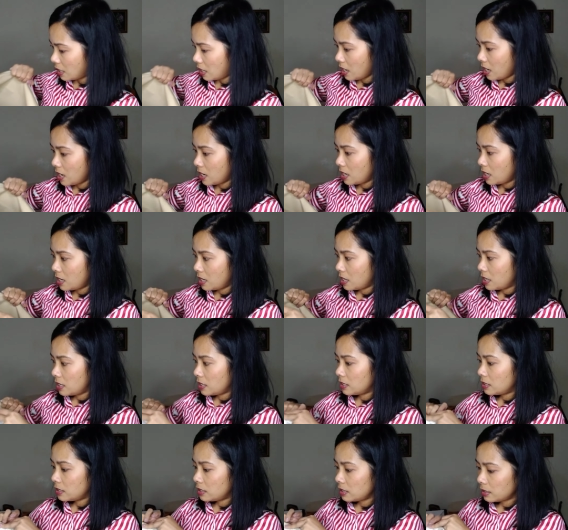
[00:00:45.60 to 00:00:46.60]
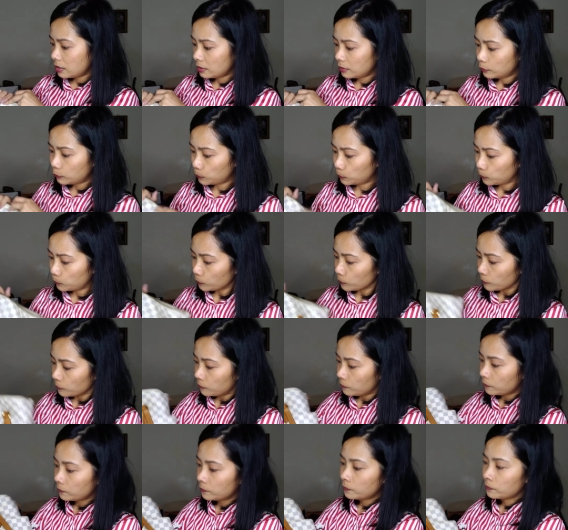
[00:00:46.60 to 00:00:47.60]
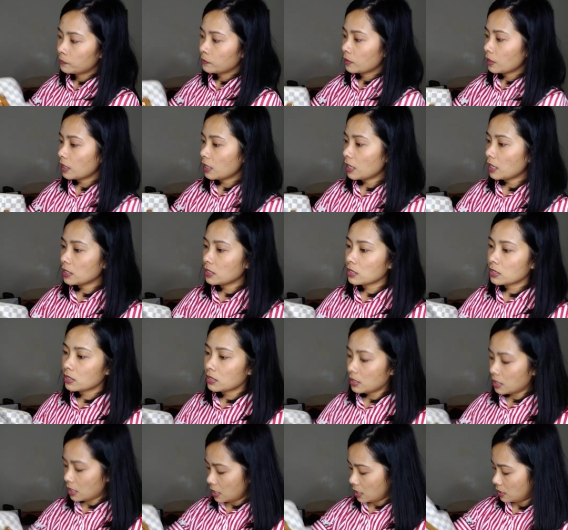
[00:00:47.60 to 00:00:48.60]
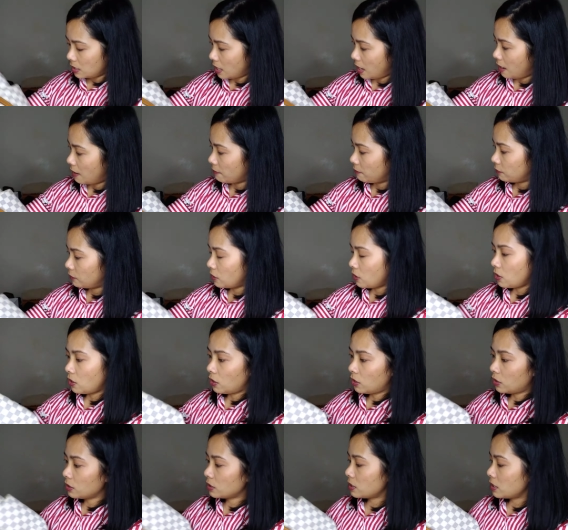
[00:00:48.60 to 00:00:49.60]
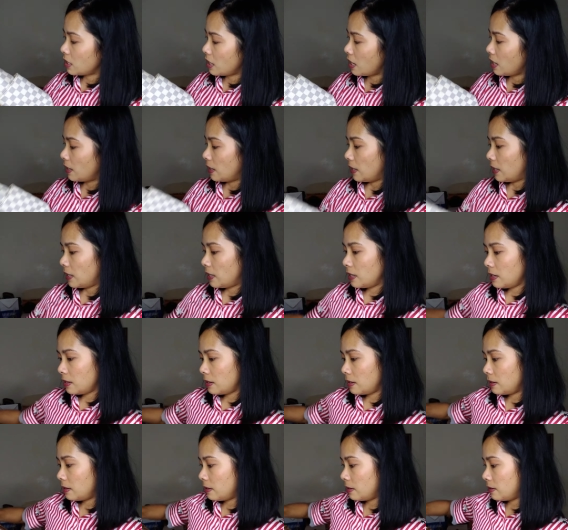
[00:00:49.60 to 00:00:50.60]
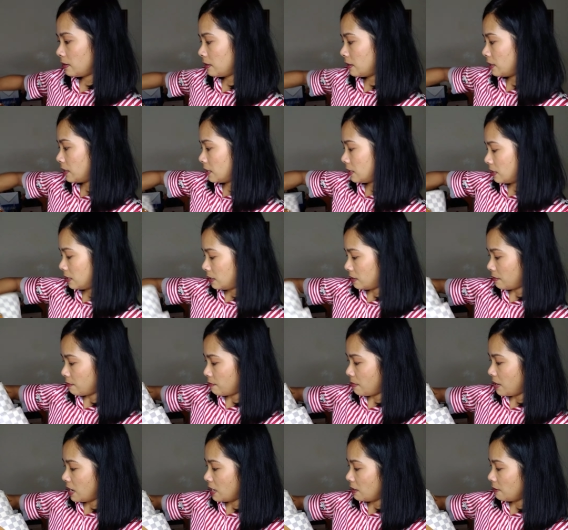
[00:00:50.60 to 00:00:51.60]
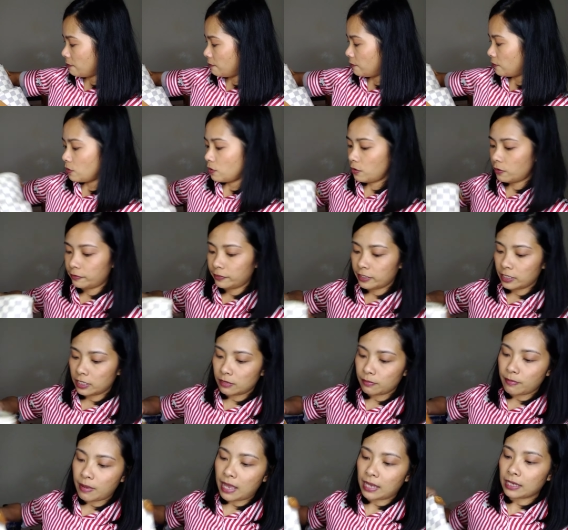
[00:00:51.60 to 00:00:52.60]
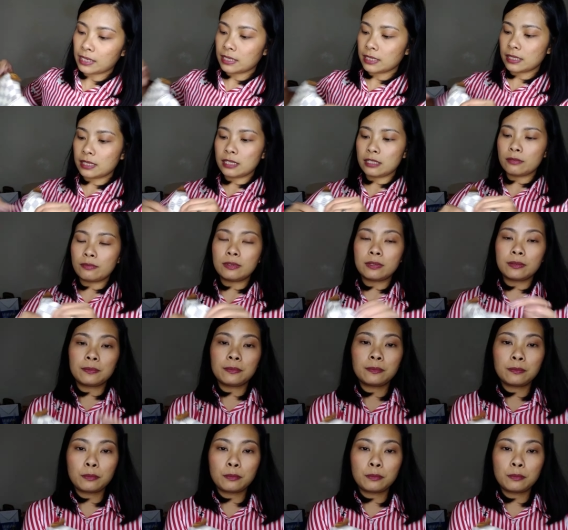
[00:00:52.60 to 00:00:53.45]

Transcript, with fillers: and it's this have got a the main floor of this bag is this one